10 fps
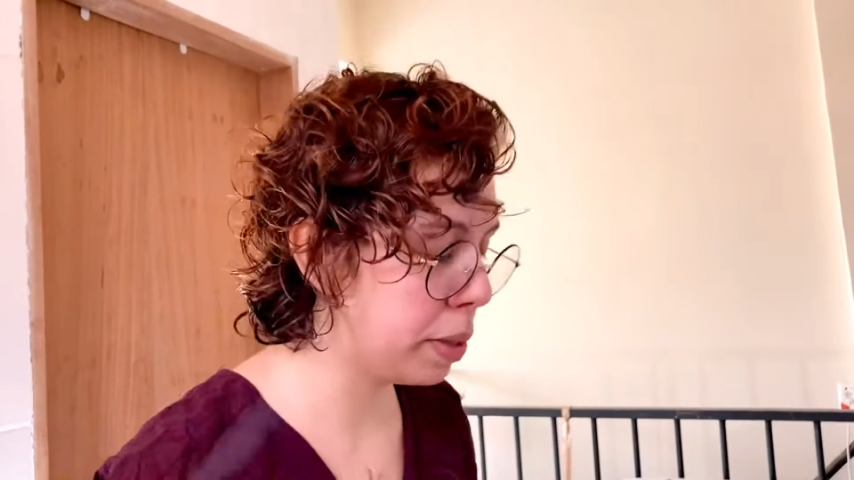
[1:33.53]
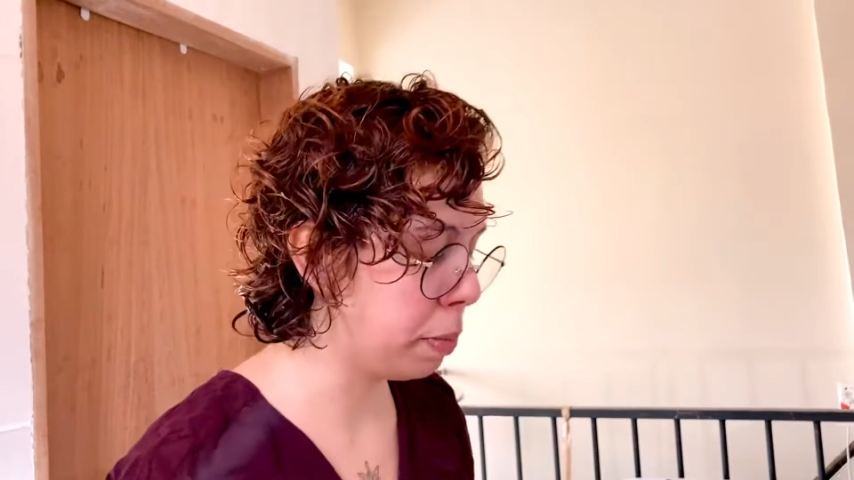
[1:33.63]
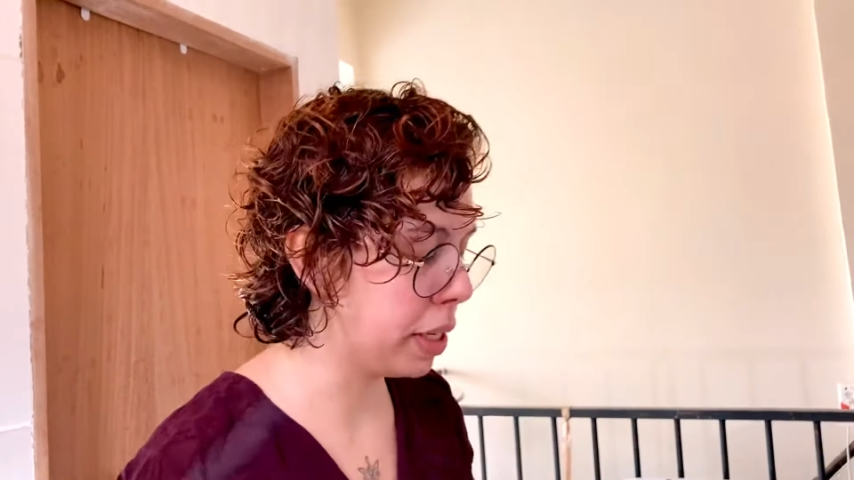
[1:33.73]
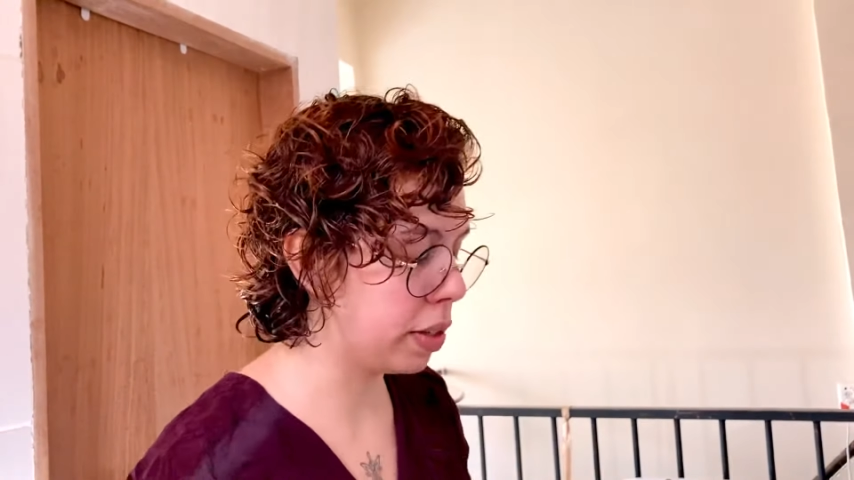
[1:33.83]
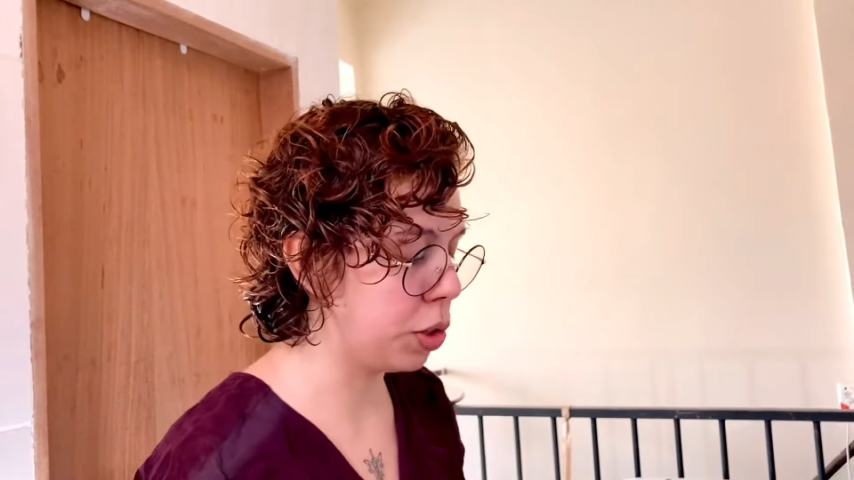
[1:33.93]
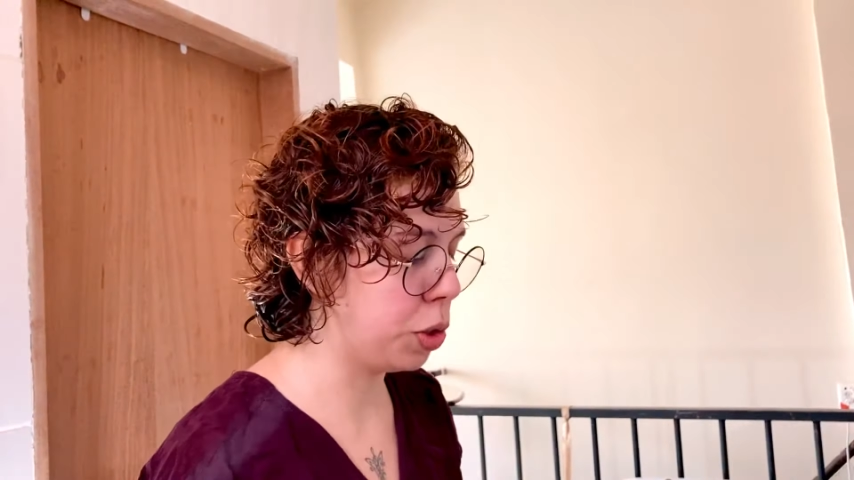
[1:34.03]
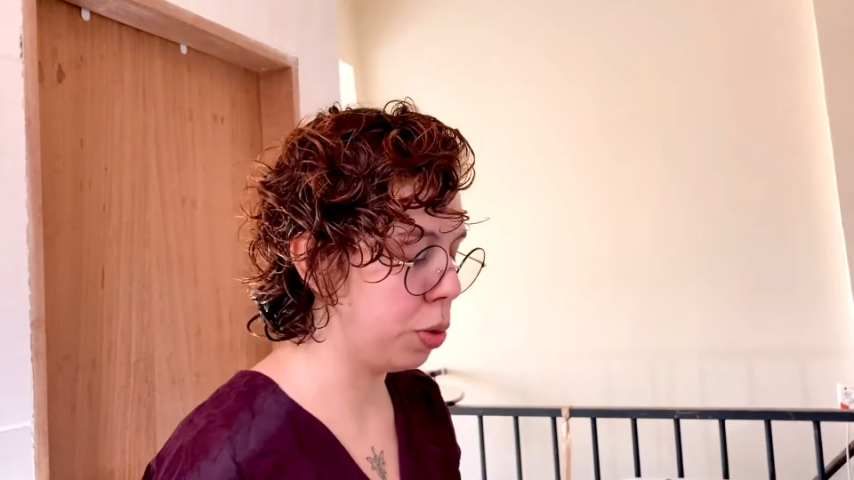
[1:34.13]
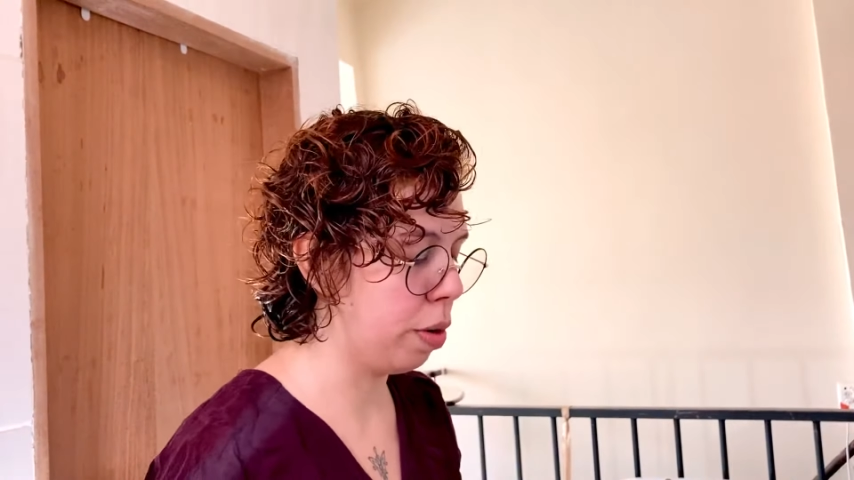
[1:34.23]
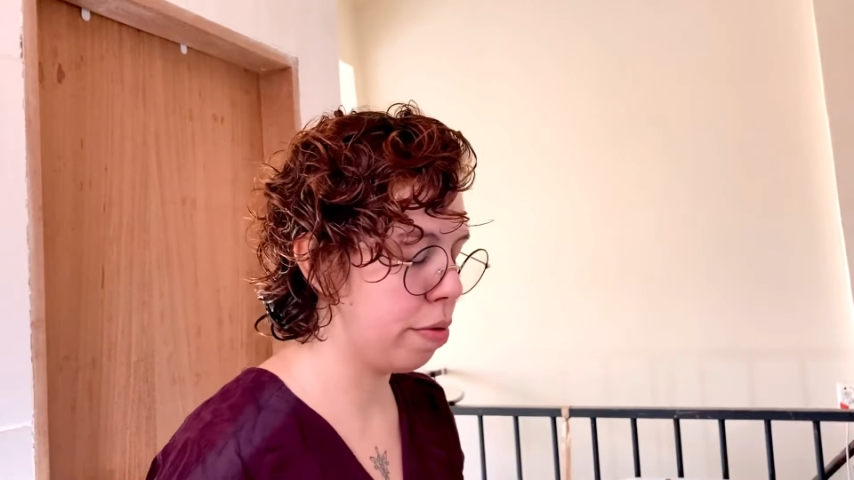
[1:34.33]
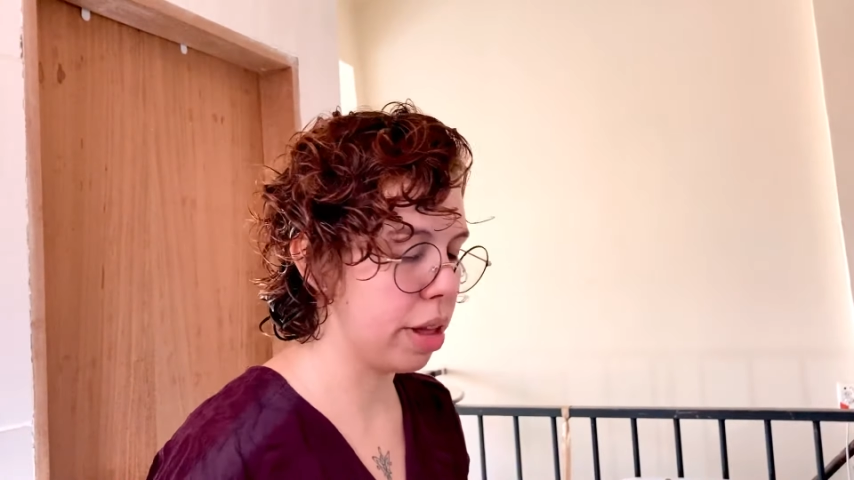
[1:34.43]
mix the
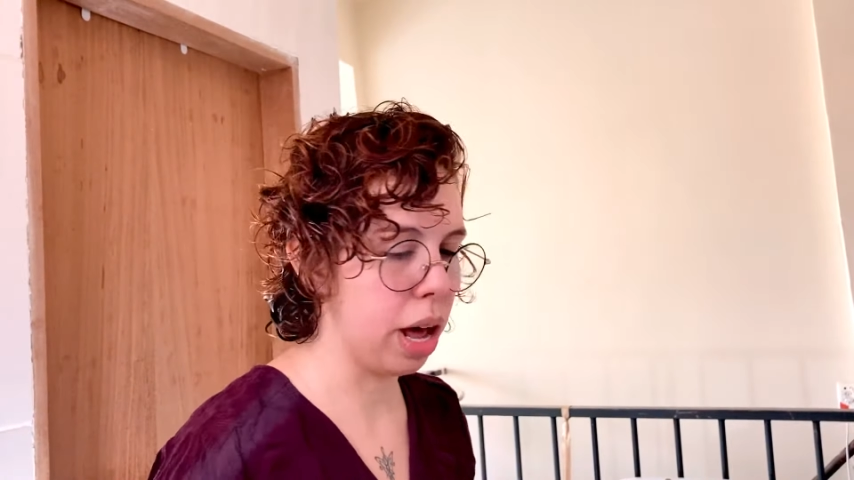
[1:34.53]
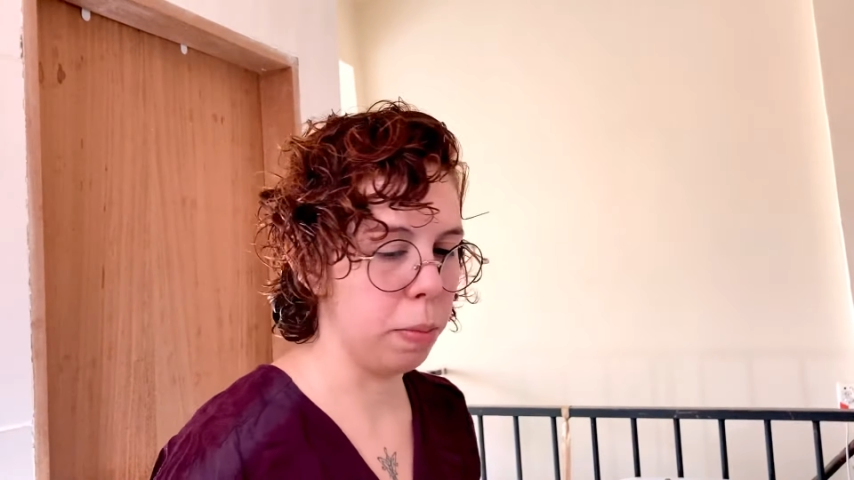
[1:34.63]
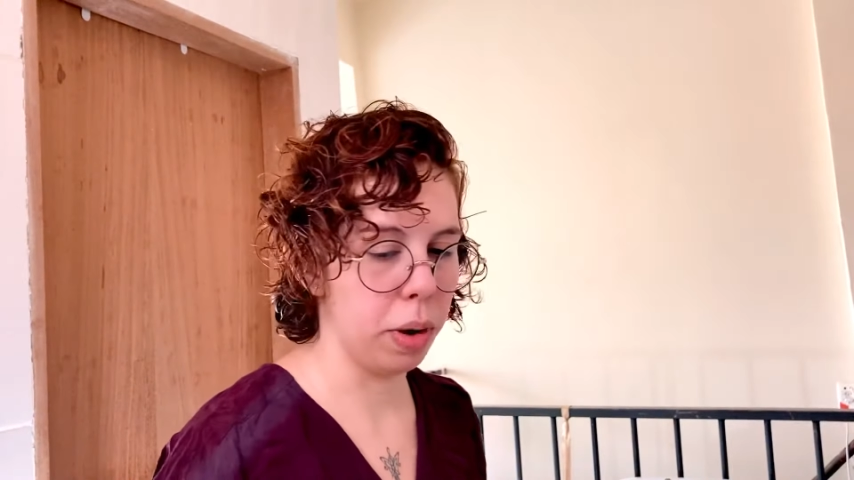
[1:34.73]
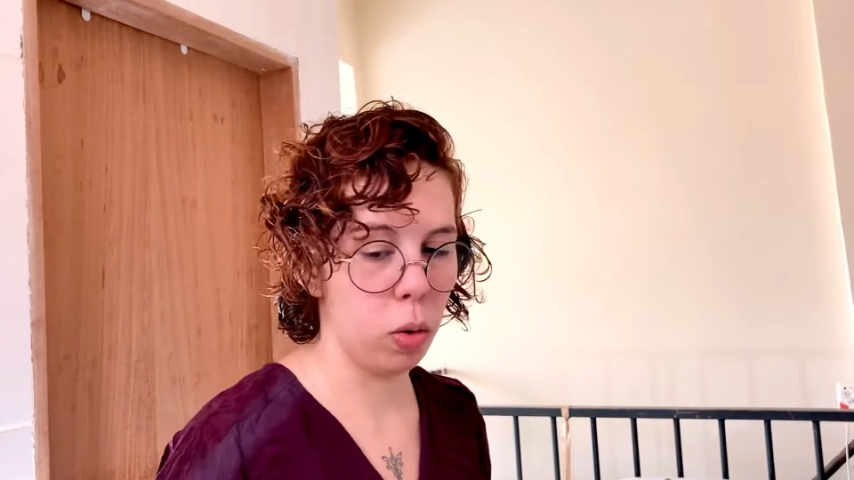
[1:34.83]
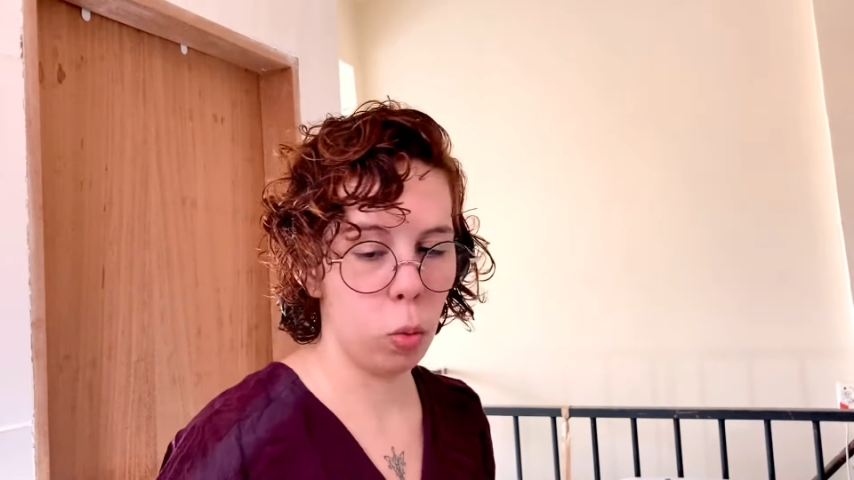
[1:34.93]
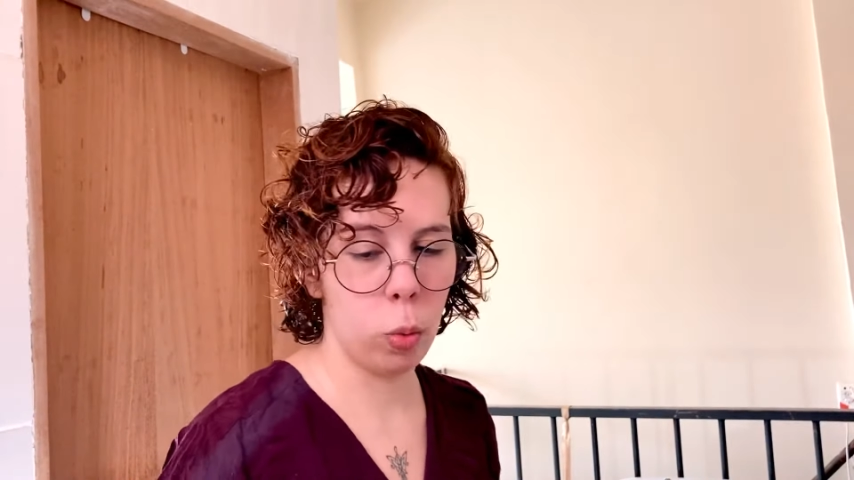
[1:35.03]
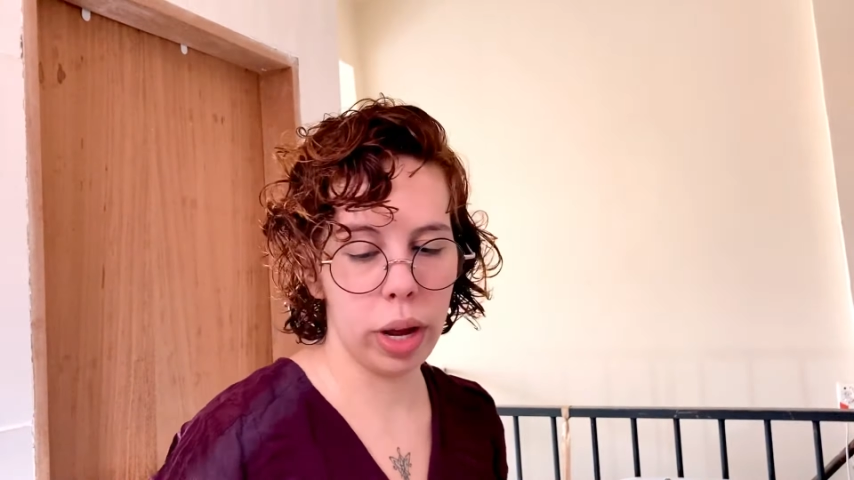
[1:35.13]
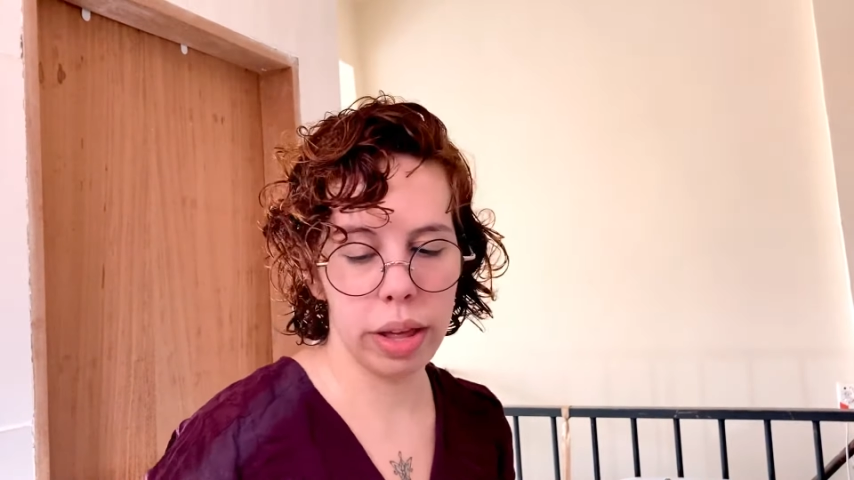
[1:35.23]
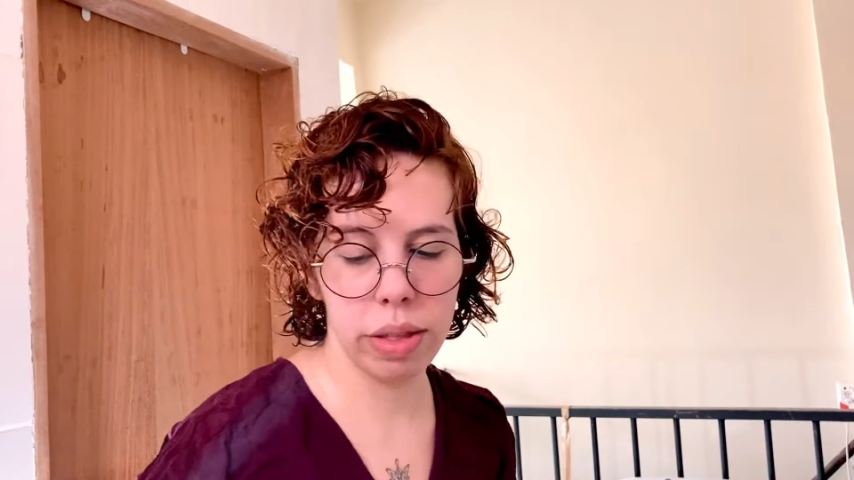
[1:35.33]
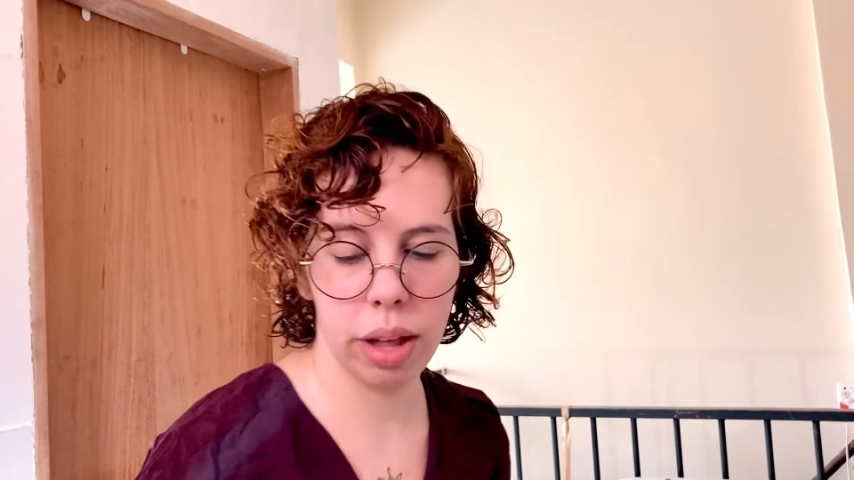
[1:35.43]
two of them
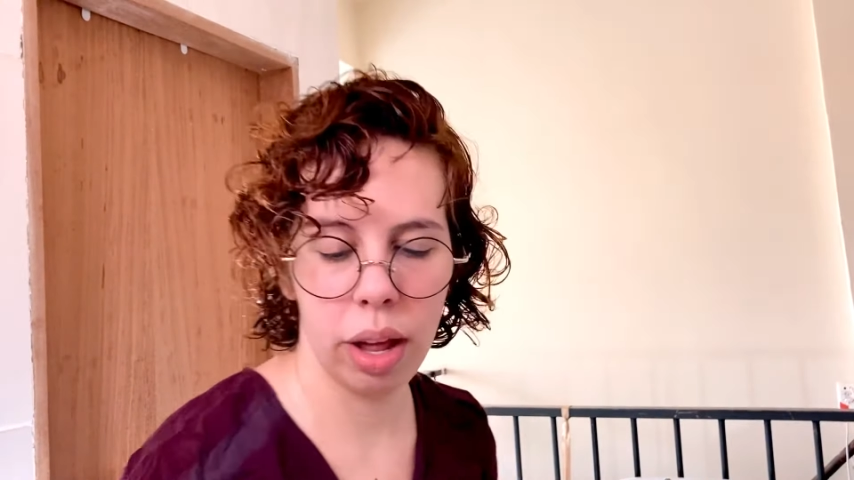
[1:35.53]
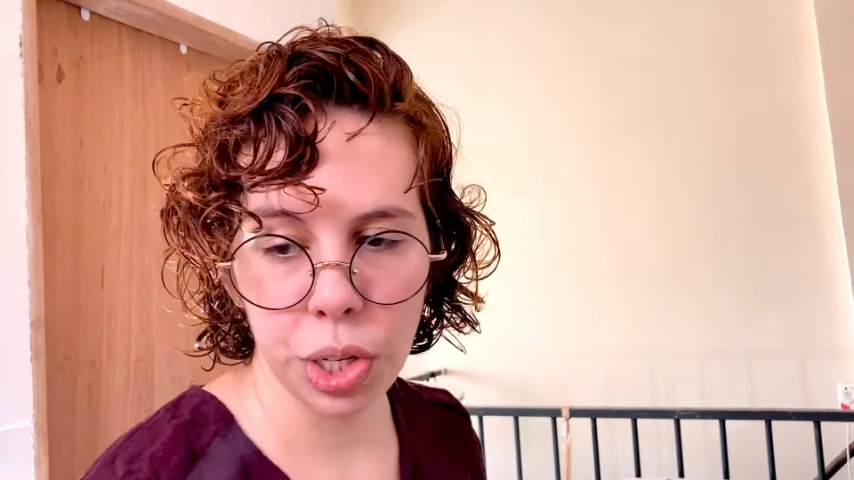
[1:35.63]
with